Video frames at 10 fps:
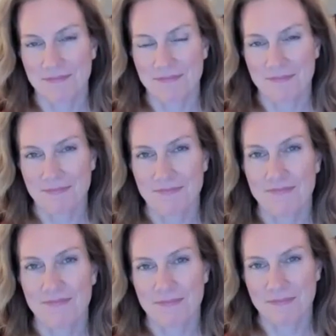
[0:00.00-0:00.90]

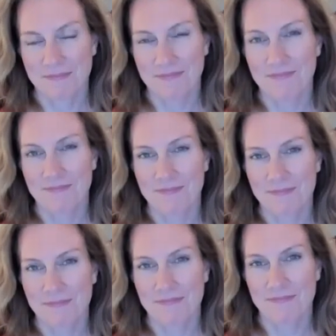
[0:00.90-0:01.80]

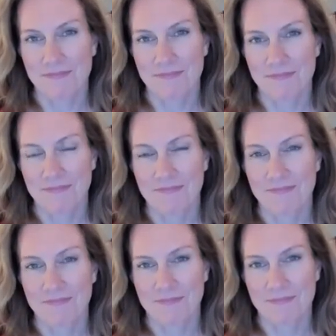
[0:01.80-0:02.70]

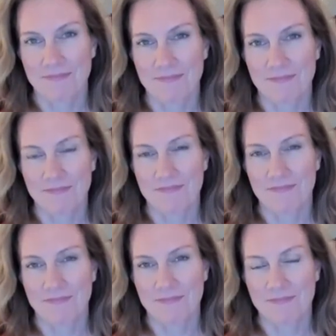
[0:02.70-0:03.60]

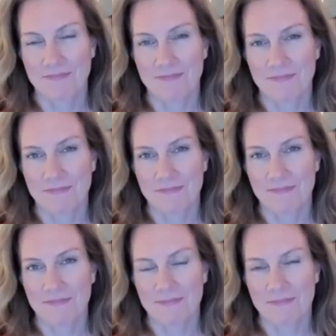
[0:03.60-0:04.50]

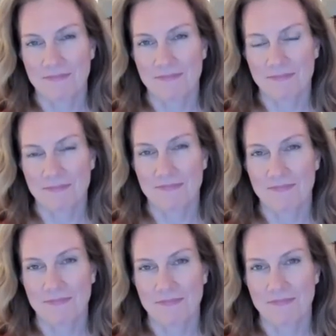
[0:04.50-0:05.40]

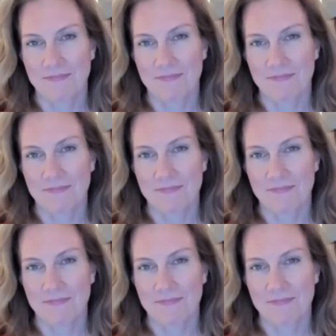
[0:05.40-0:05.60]
The person shown says nothing.